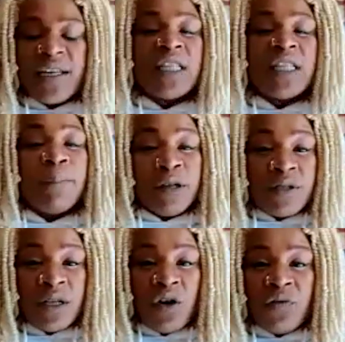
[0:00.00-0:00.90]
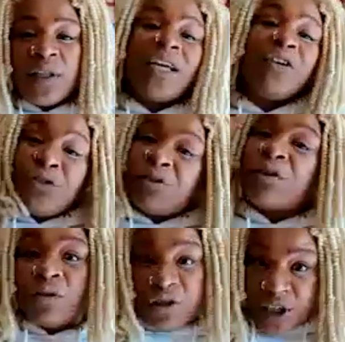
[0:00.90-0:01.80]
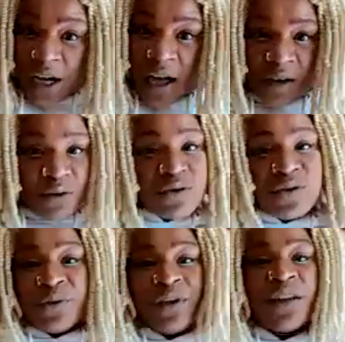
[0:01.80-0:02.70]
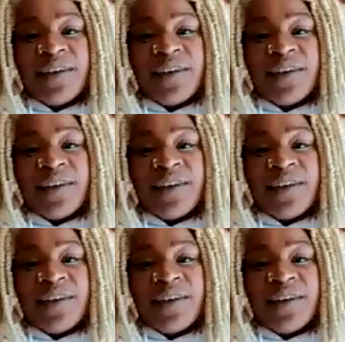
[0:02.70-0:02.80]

Connect in person, hopefully in New York or Chicago soon.